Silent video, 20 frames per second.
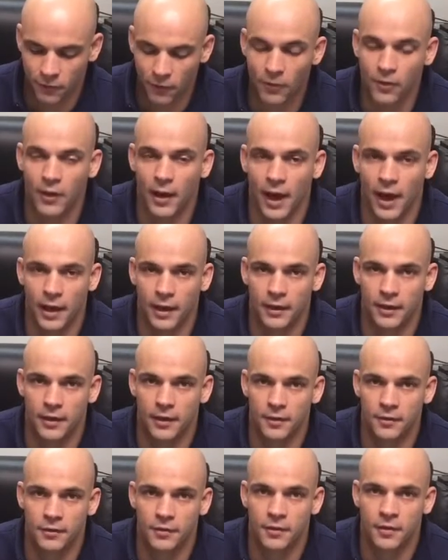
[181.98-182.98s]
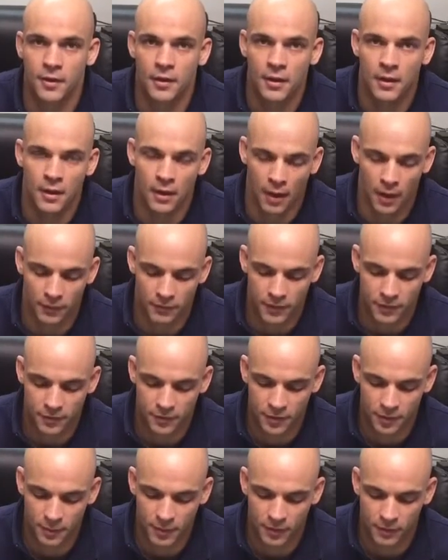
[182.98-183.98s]
full agonists of the
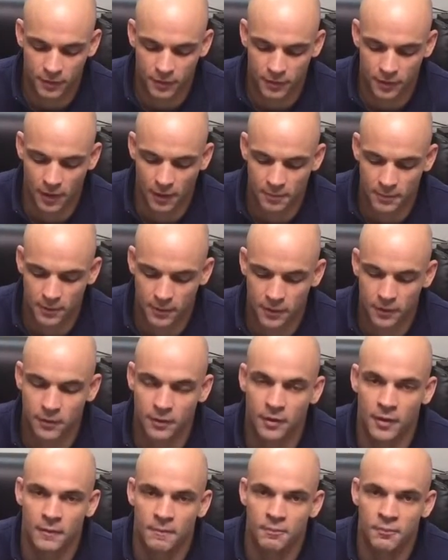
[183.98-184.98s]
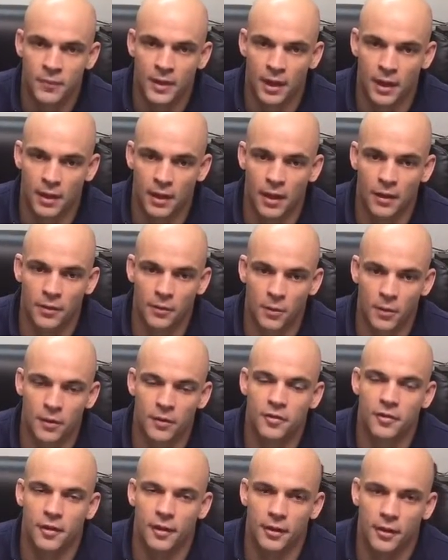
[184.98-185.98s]
CB receptors. In other
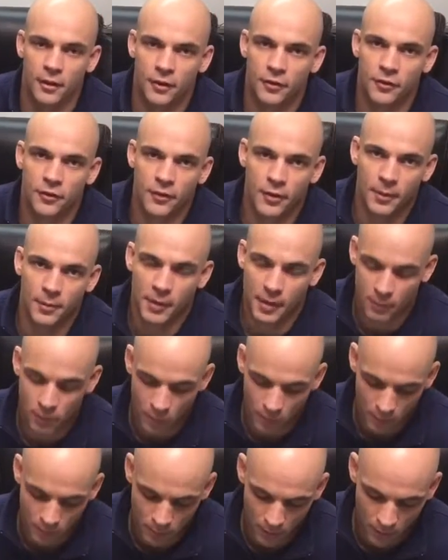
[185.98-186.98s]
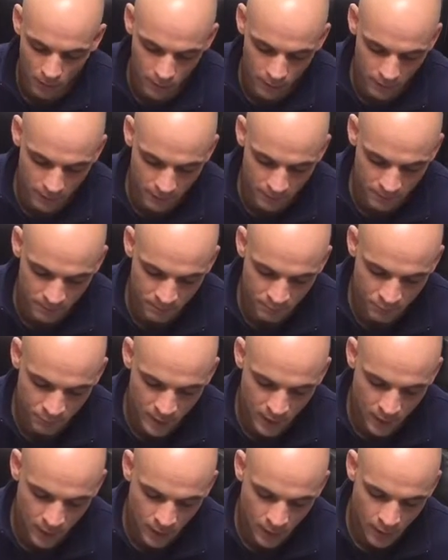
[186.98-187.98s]
words, they are extremely more potent.
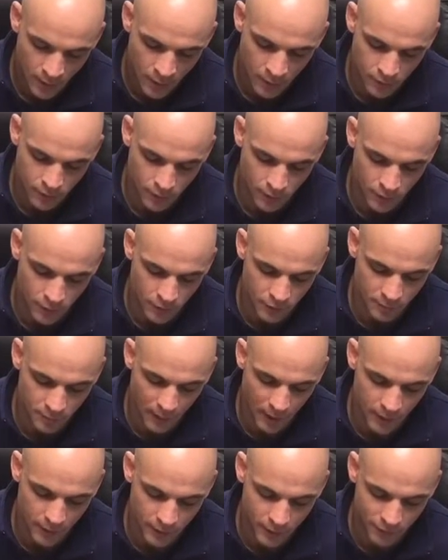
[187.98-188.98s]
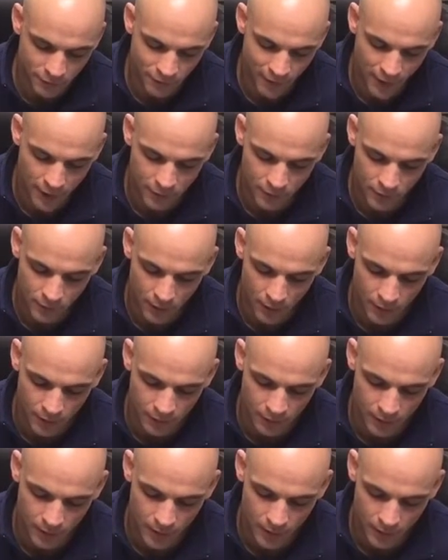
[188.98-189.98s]
So despite the faster
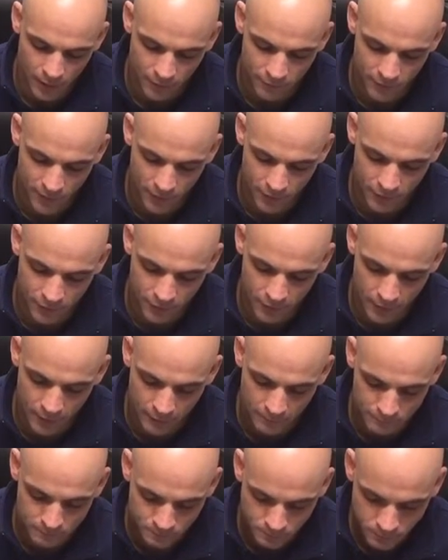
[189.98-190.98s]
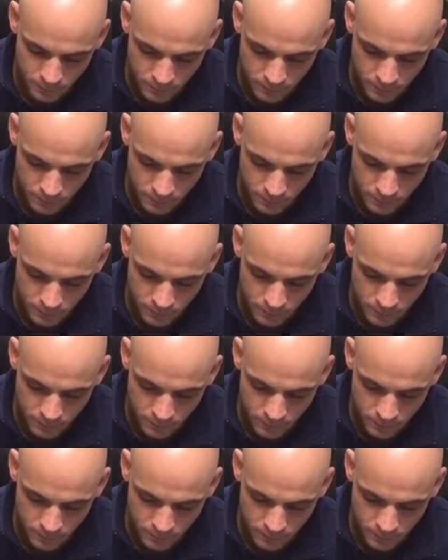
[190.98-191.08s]
onset of SC,